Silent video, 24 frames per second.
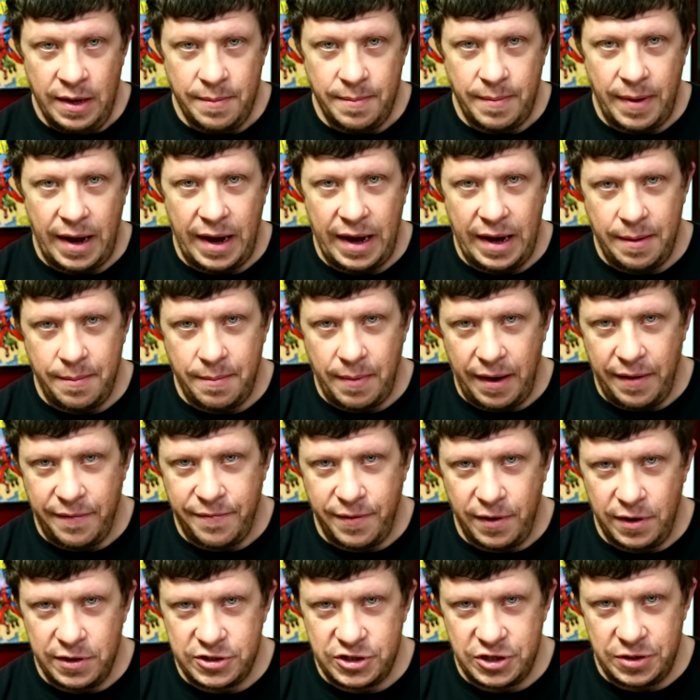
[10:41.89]
my
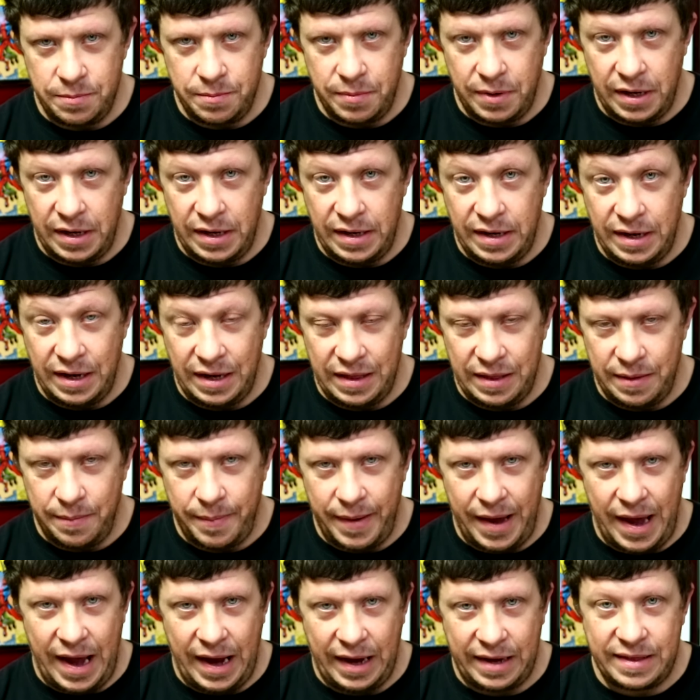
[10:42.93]
function button on the
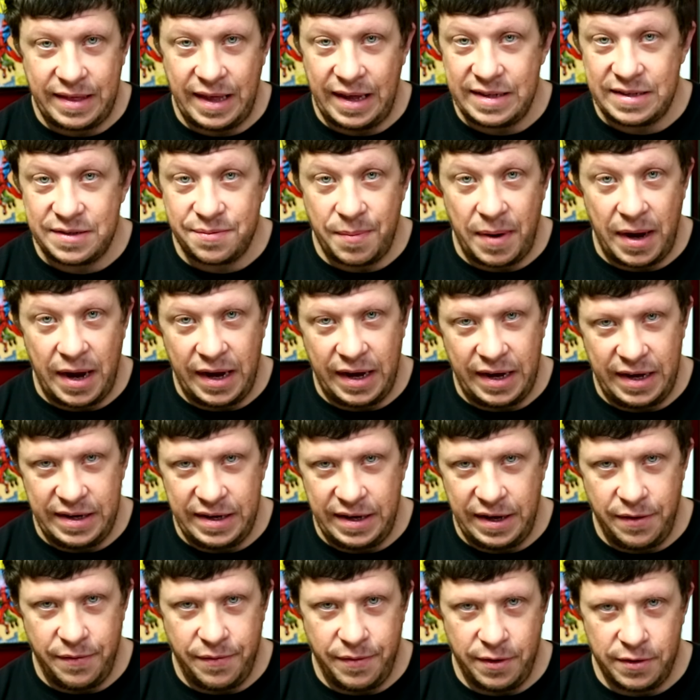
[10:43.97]
back. That's my
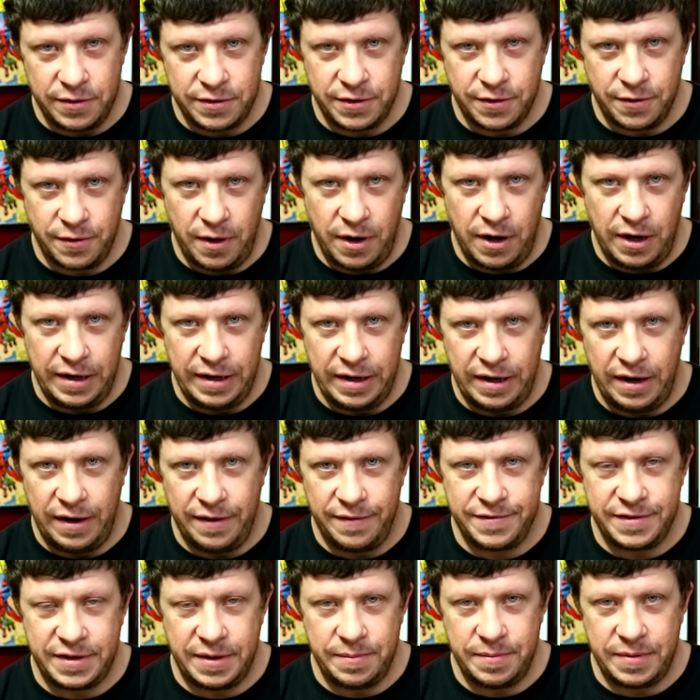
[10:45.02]
ND filter on
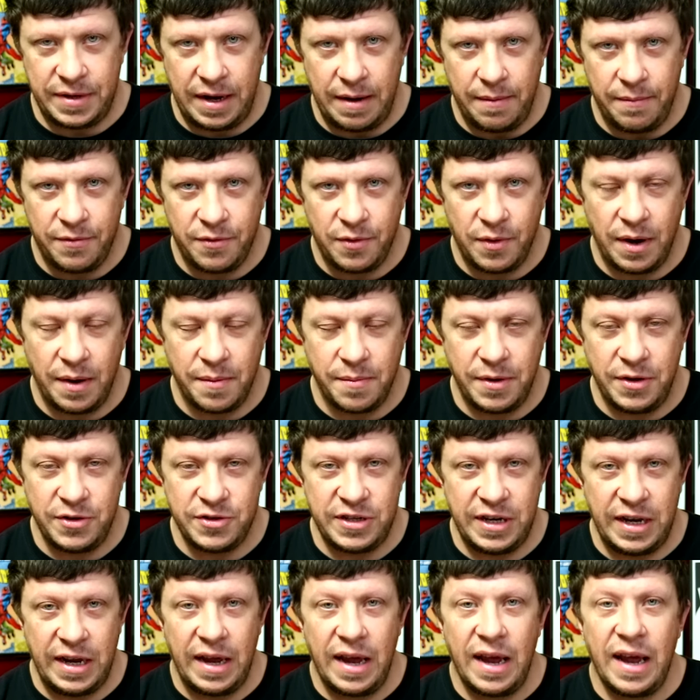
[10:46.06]
off sometimes when I'm
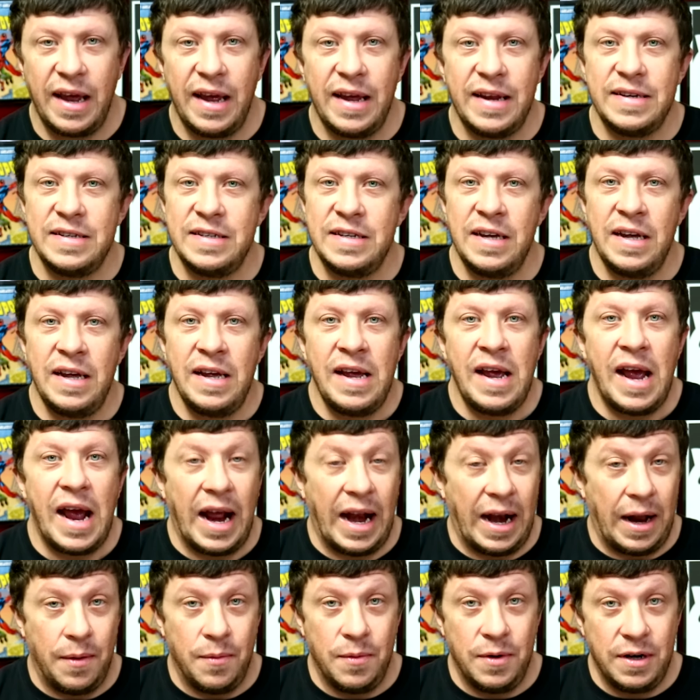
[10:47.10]
using it. And
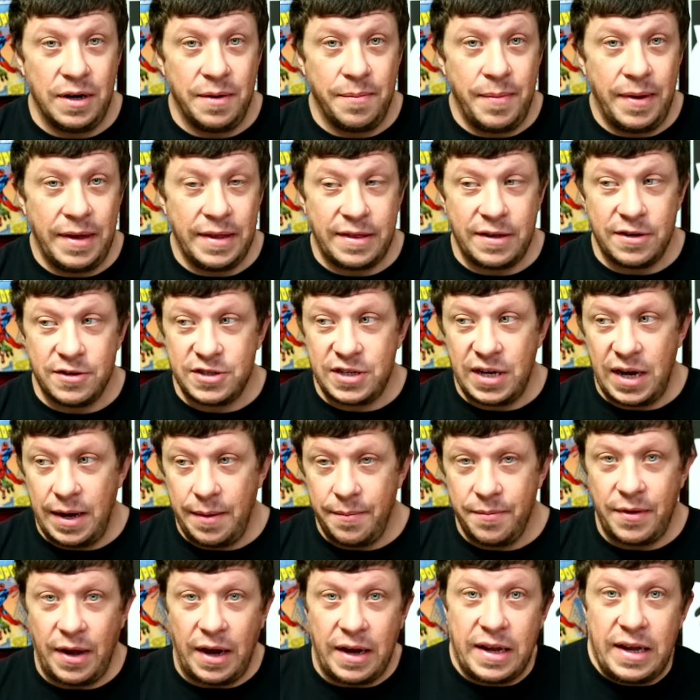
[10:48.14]
I will admit there's
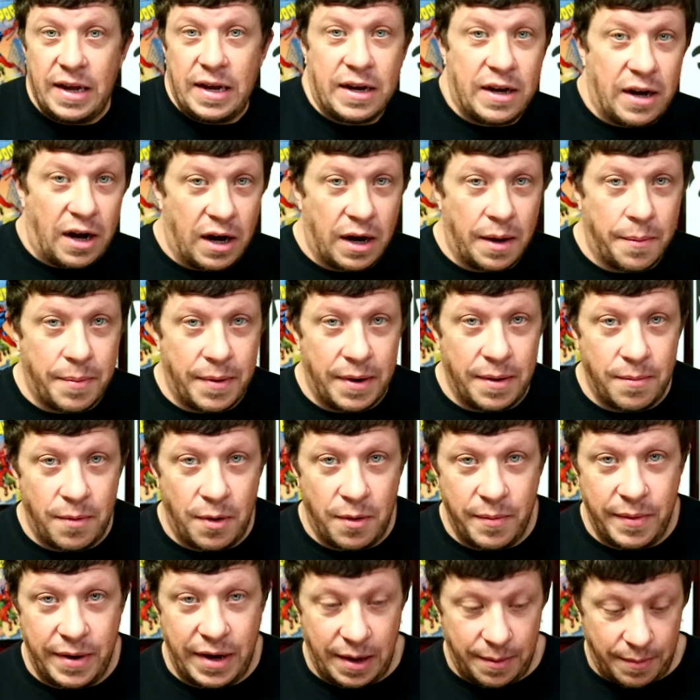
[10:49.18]
times I get caught up in a
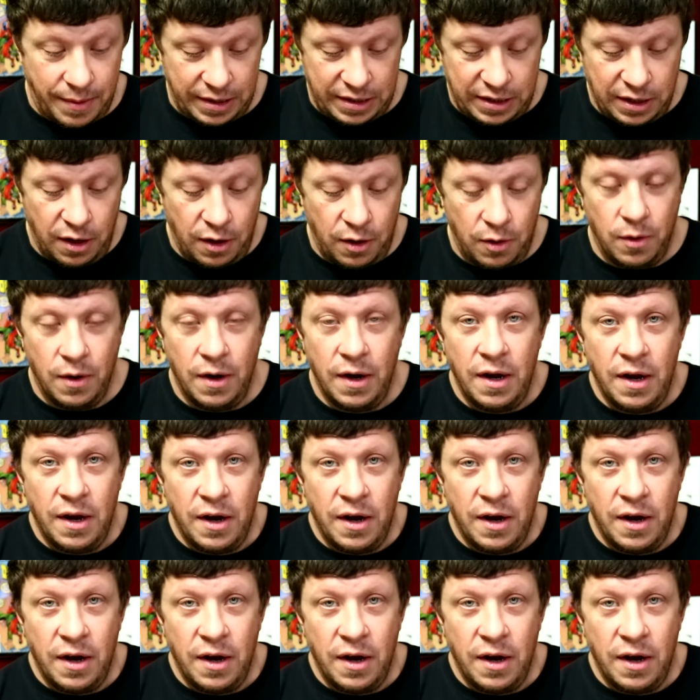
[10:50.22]
moment. I'm like, oh,